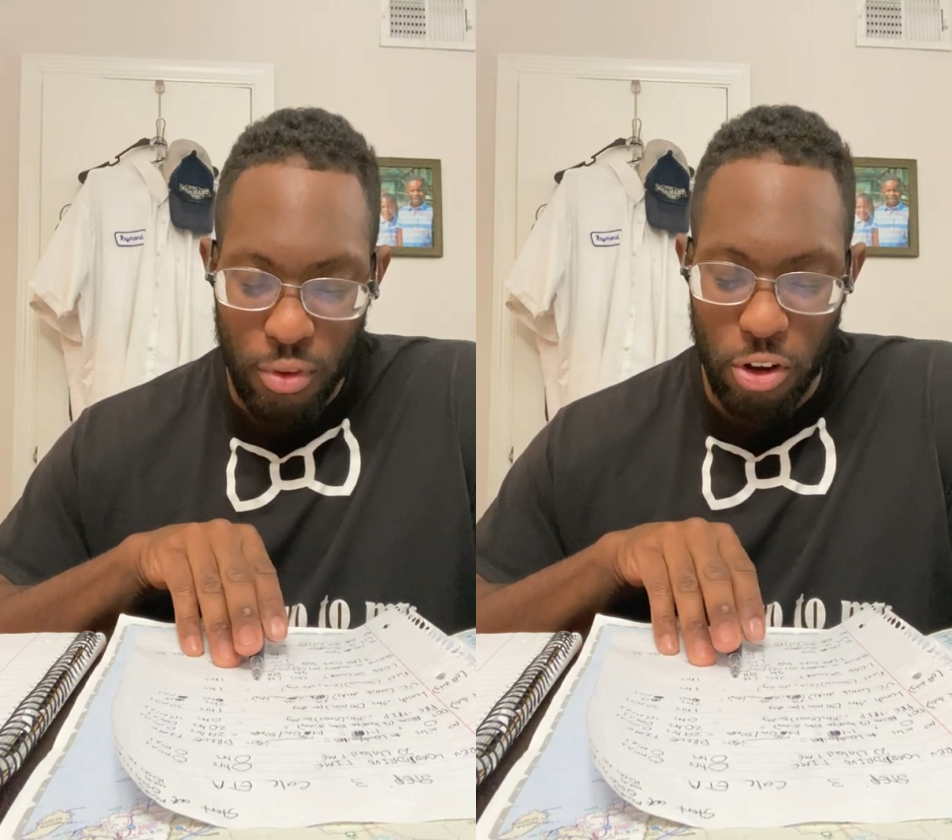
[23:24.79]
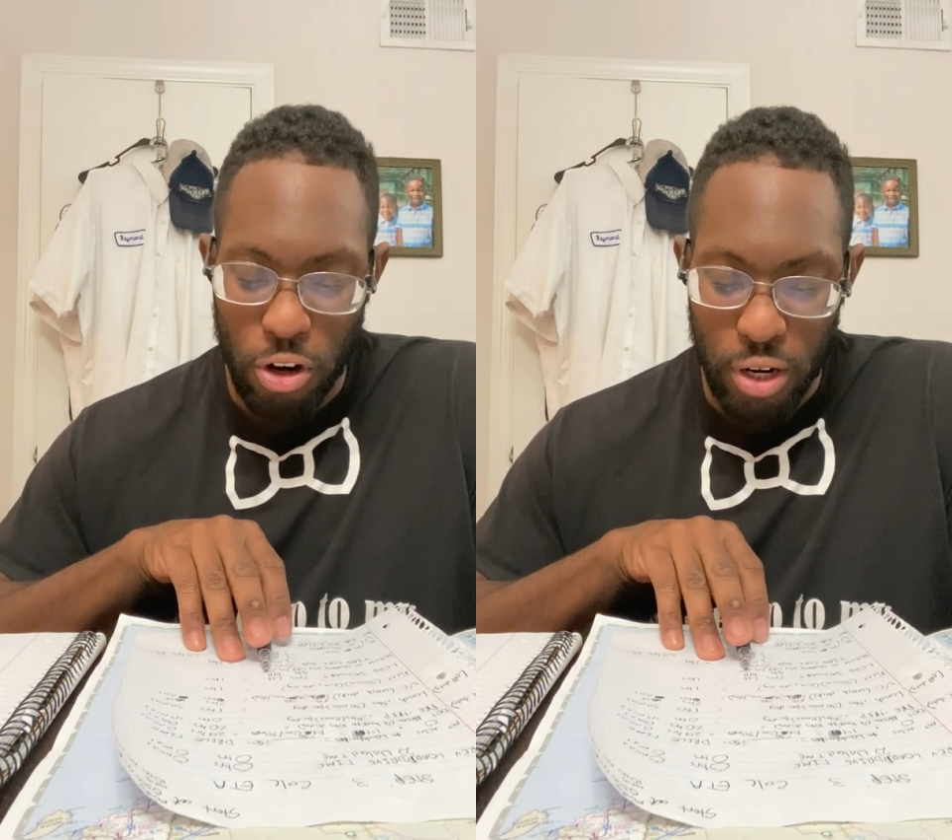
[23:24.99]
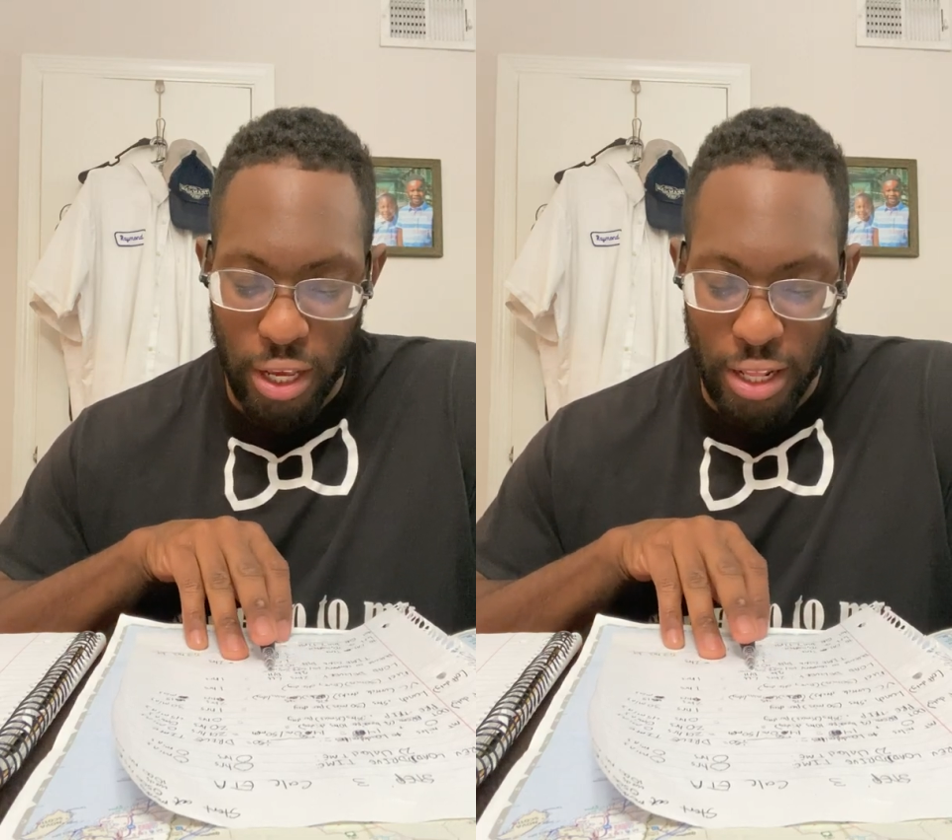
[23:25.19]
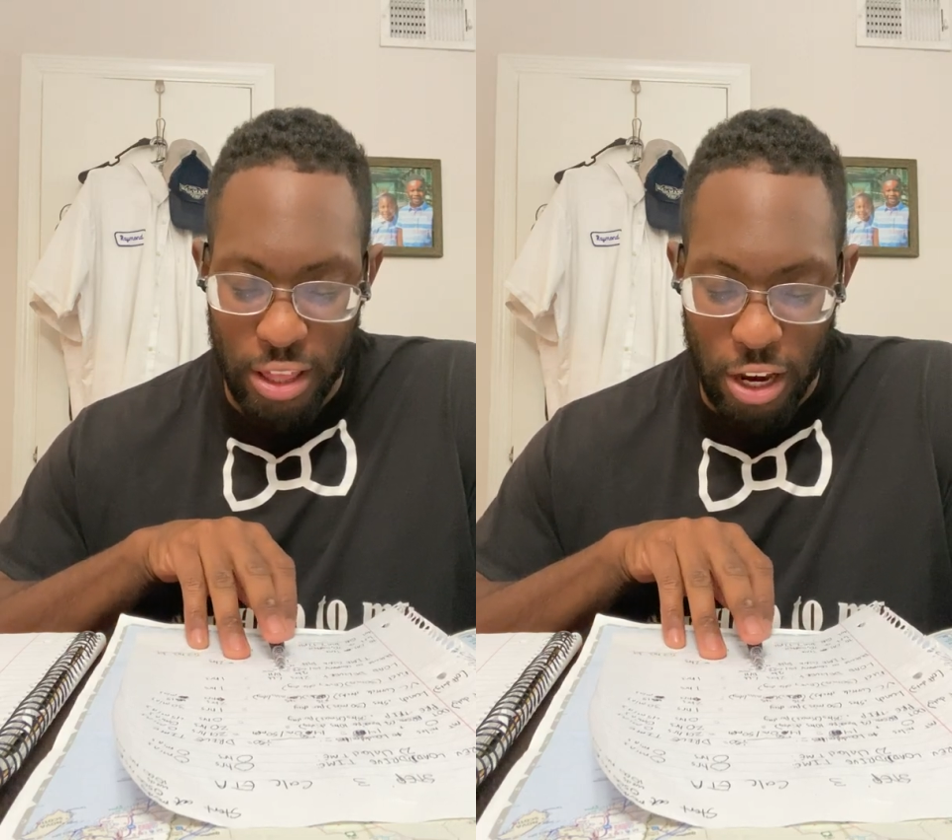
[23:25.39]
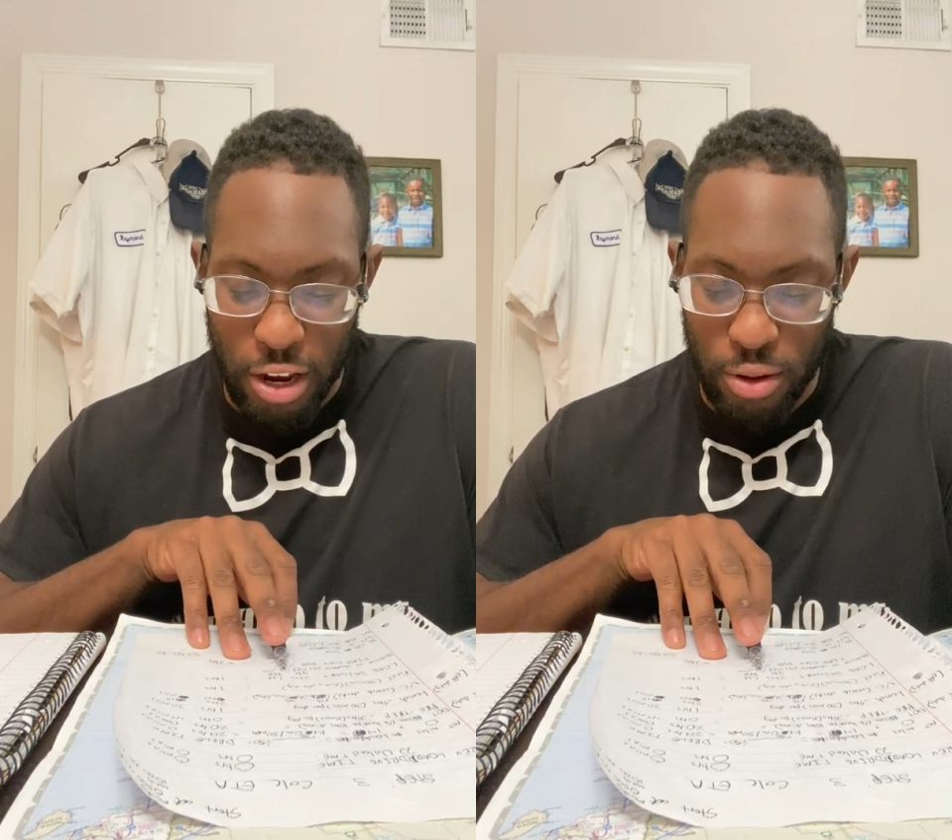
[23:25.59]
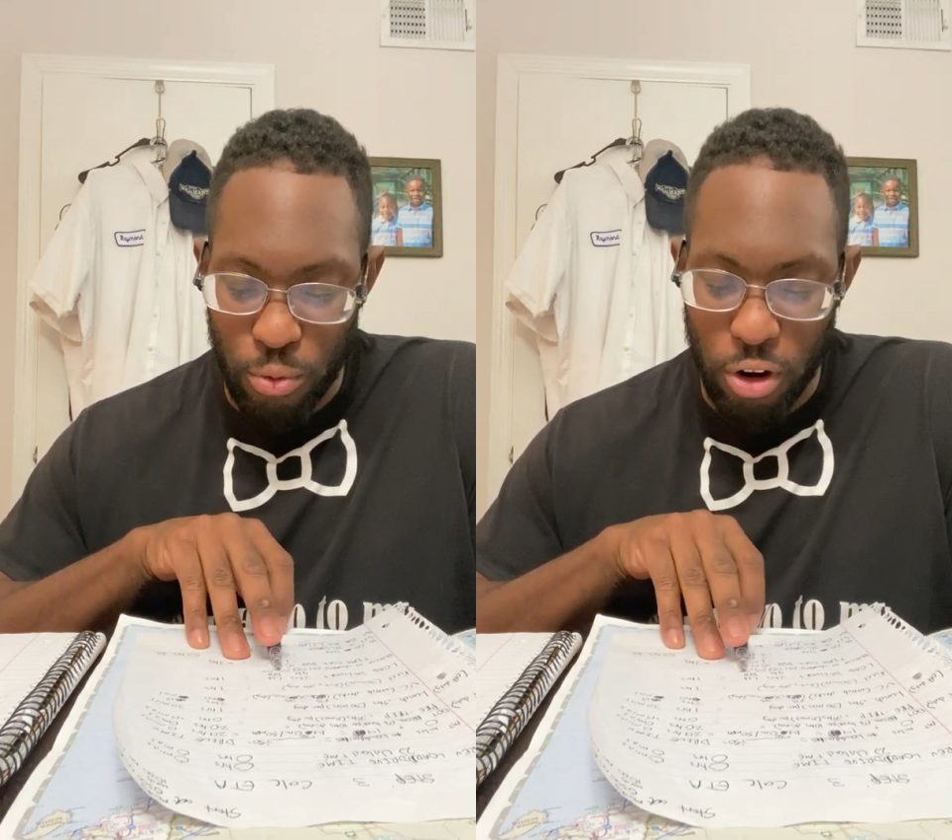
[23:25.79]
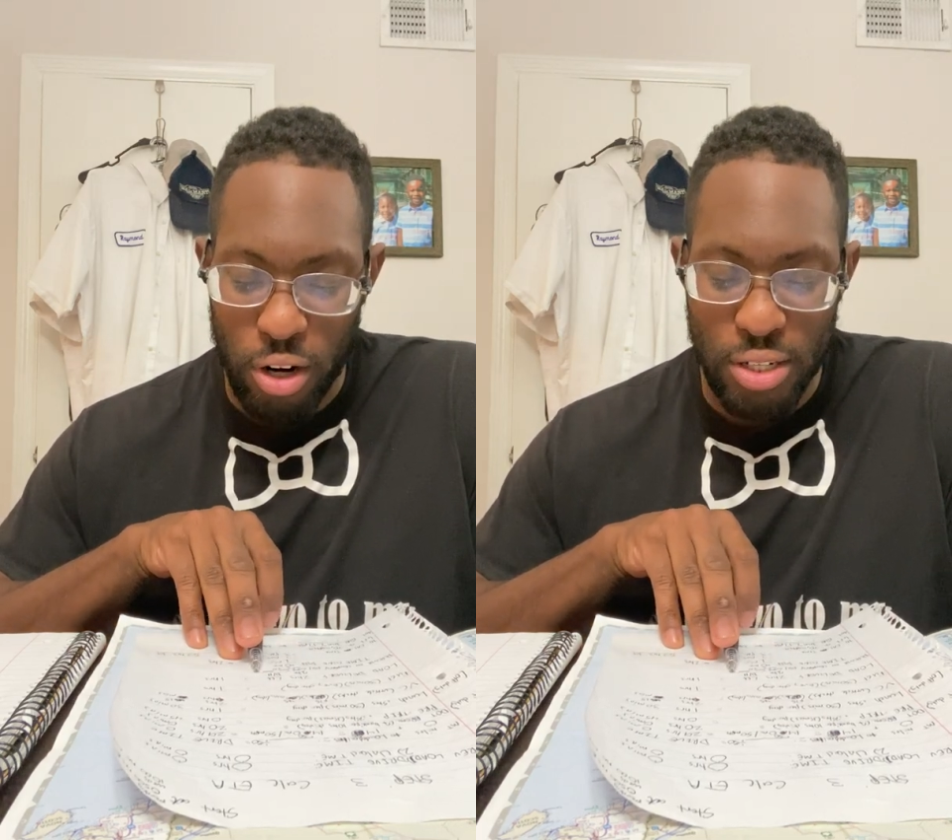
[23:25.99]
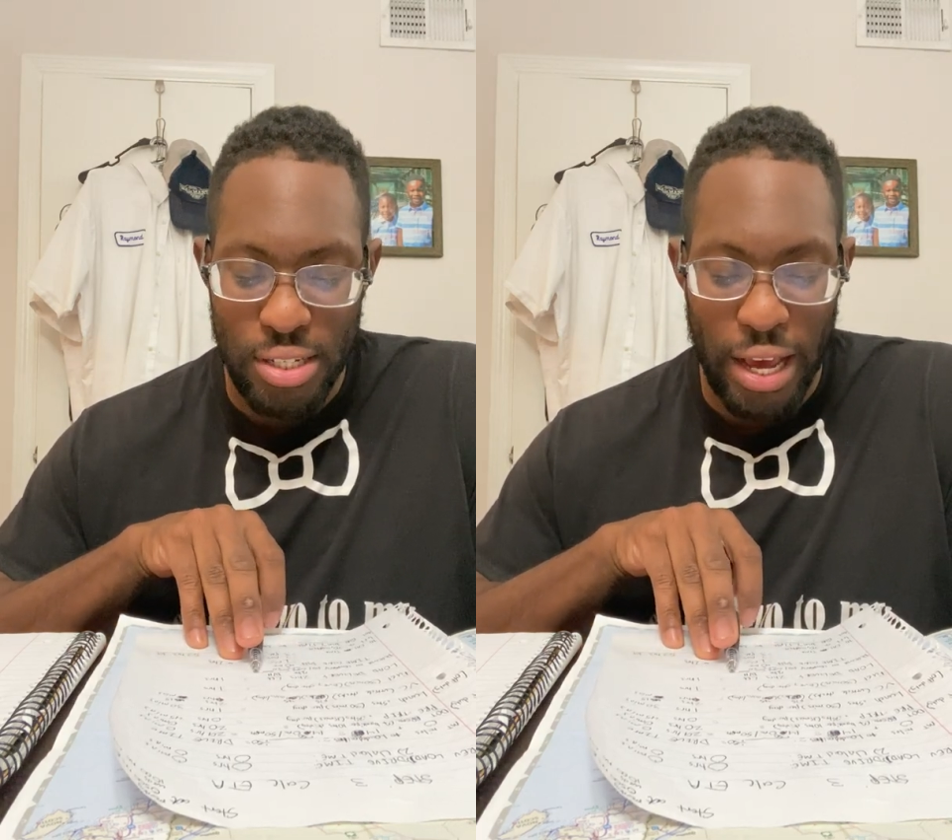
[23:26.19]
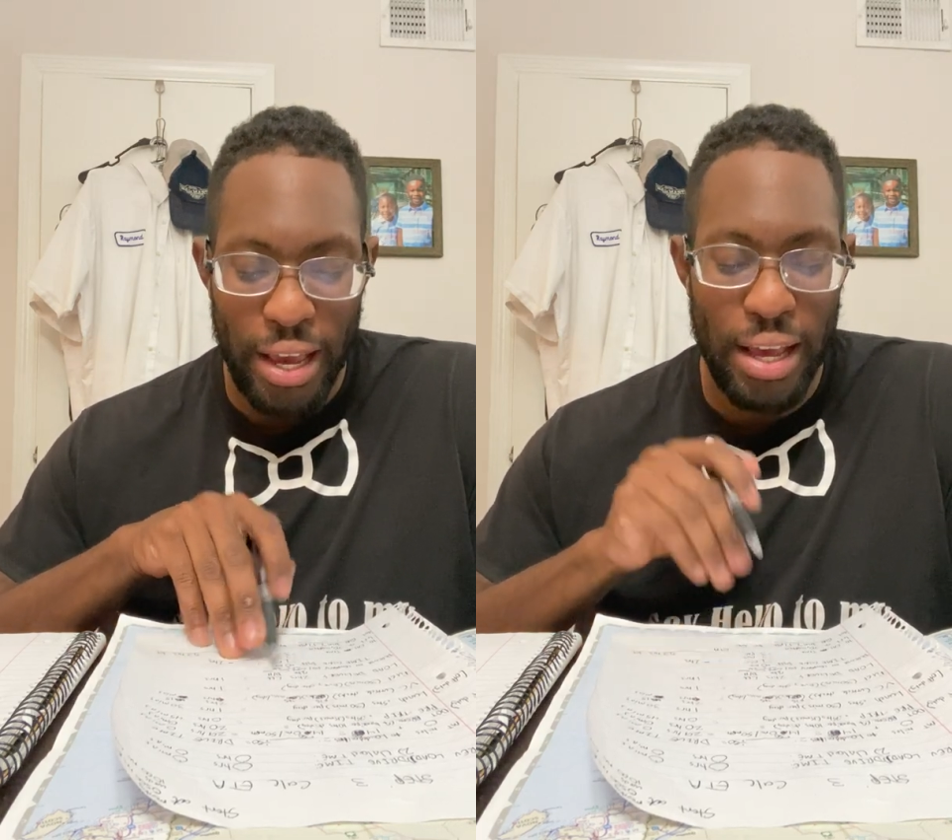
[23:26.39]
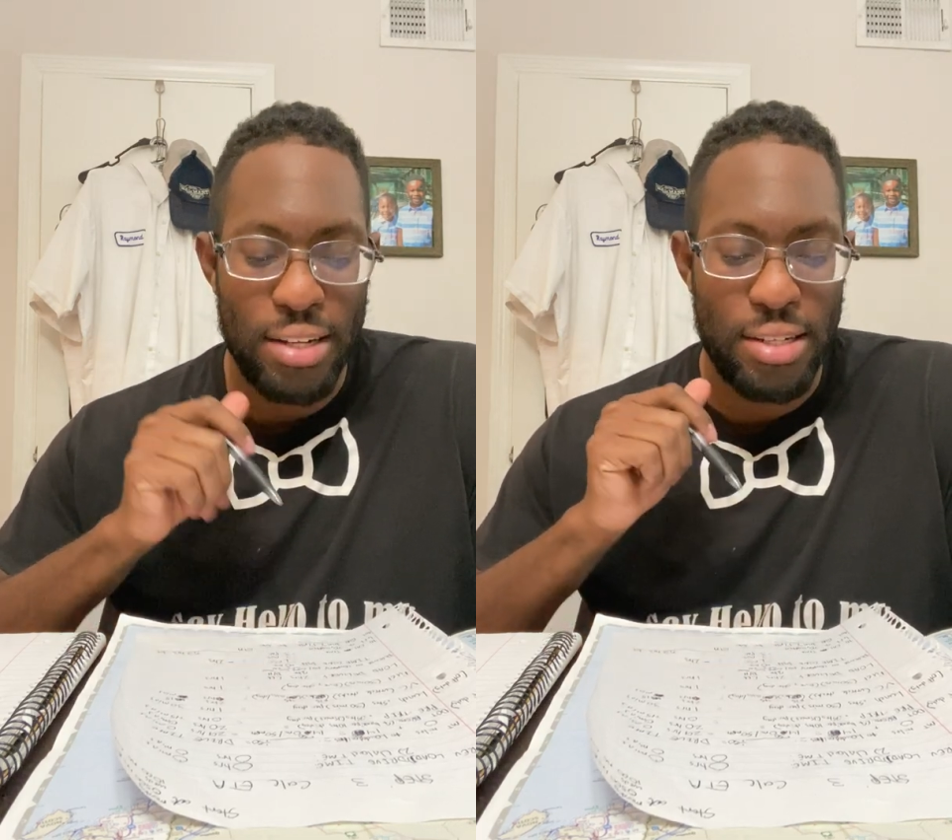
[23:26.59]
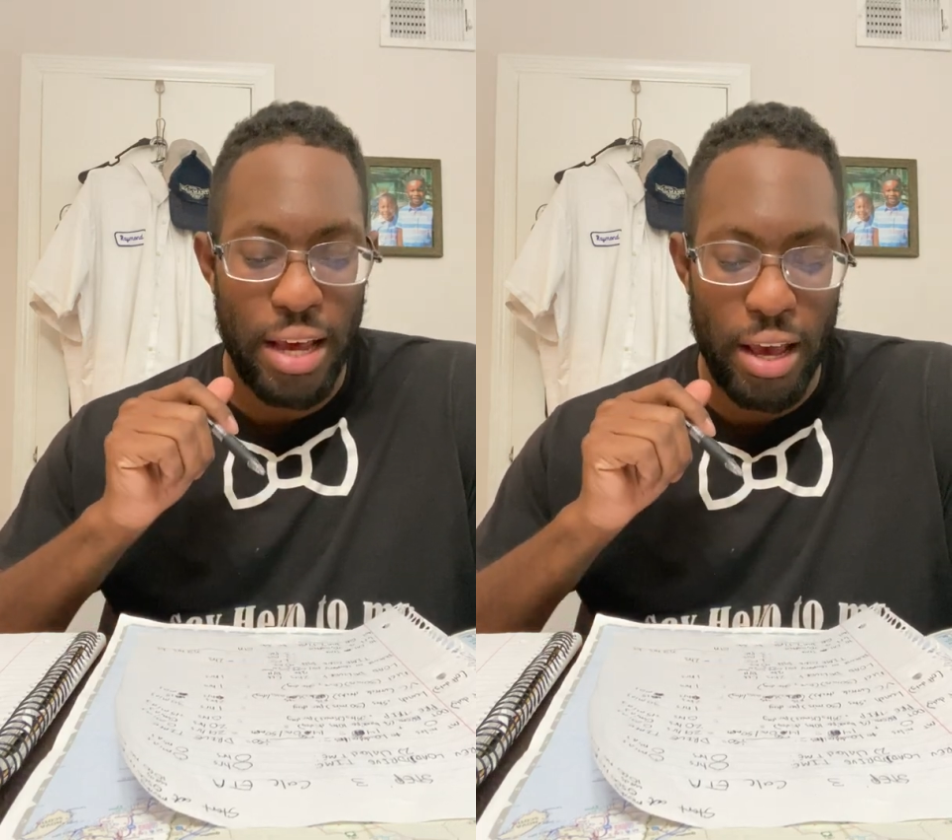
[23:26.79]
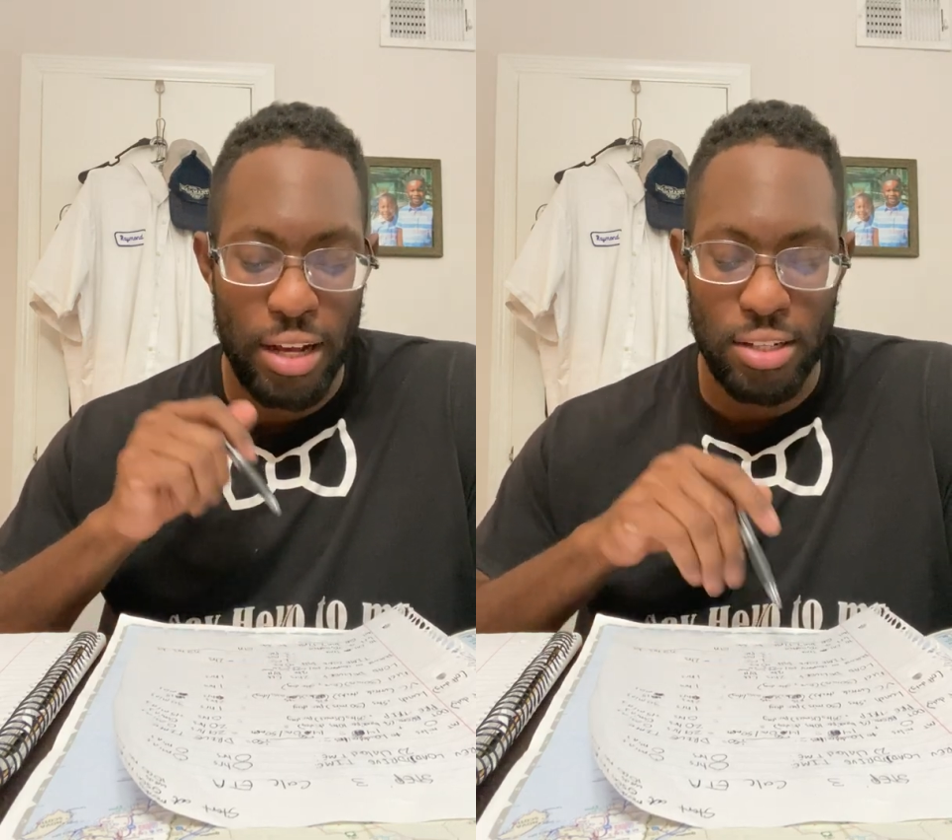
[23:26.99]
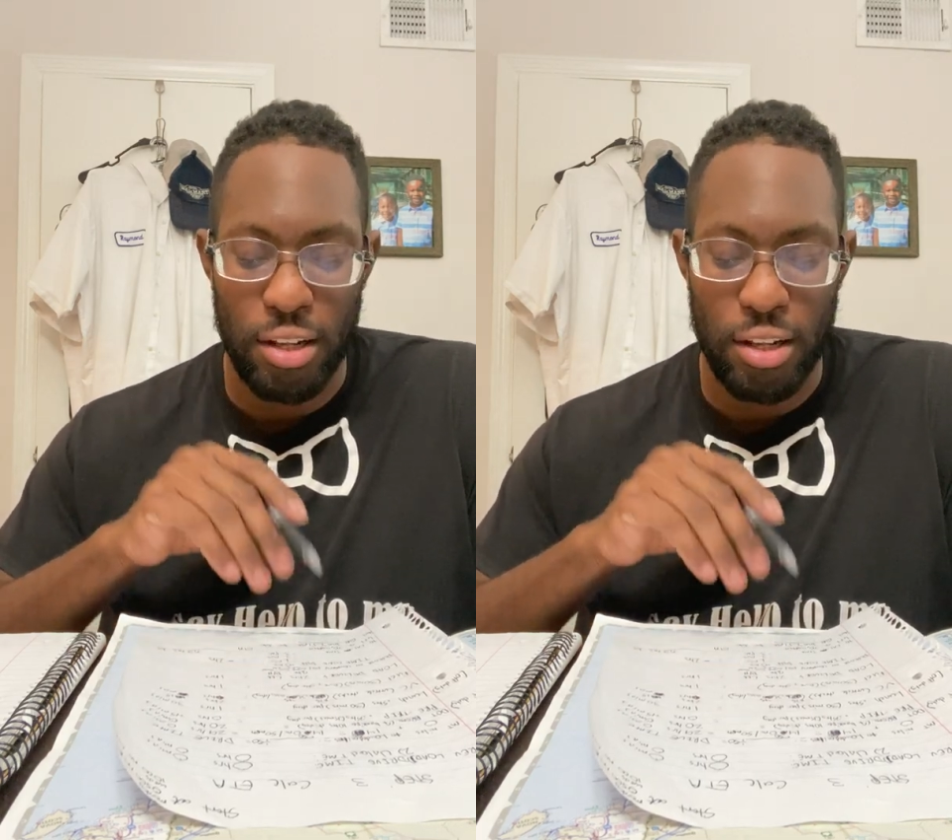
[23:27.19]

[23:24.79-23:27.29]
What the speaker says: you're going to get there and we're going to say it's a